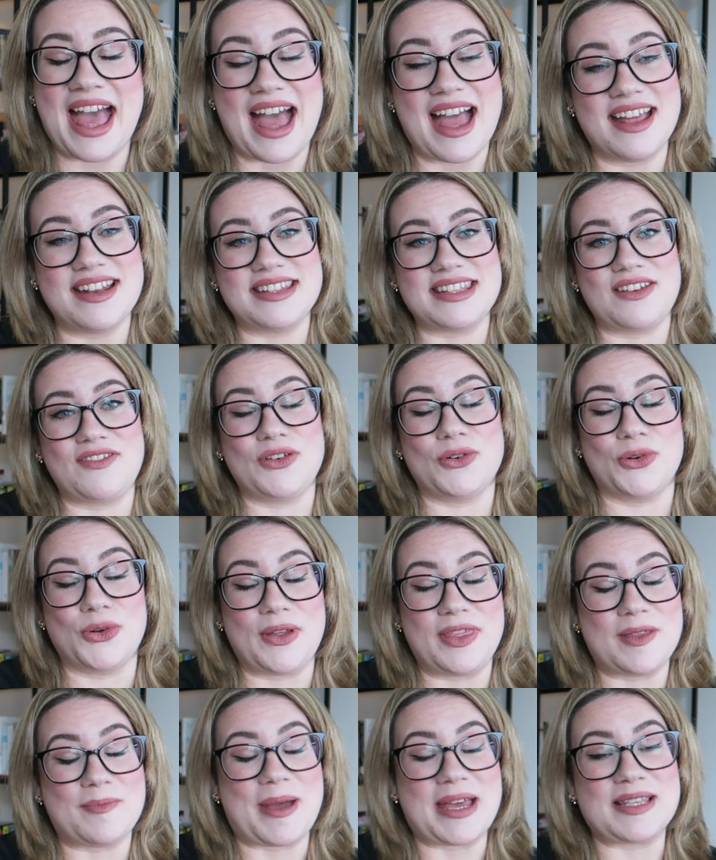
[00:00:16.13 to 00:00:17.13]
and if you're
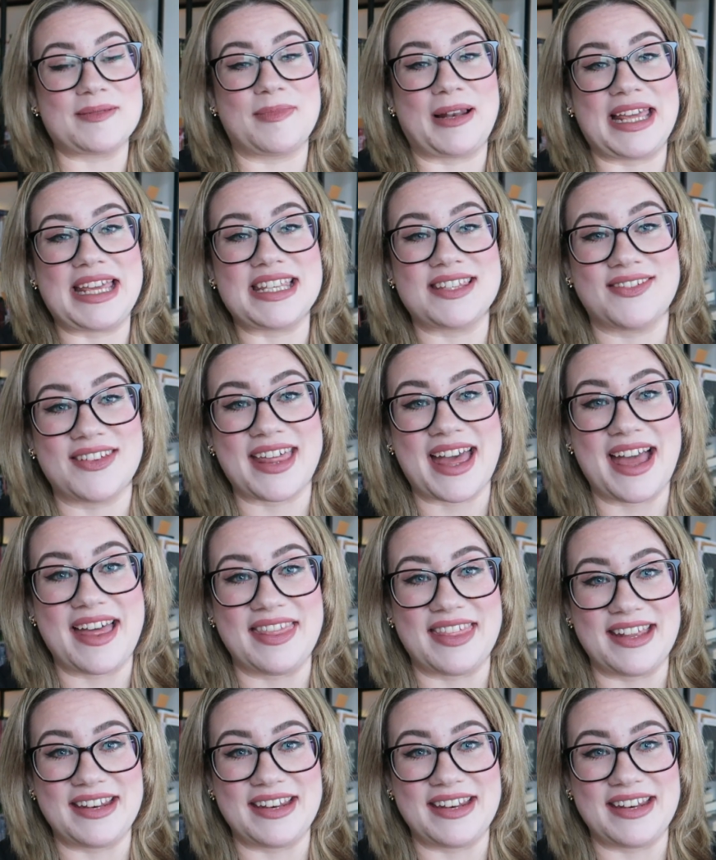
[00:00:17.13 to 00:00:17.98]
not in the best place for that,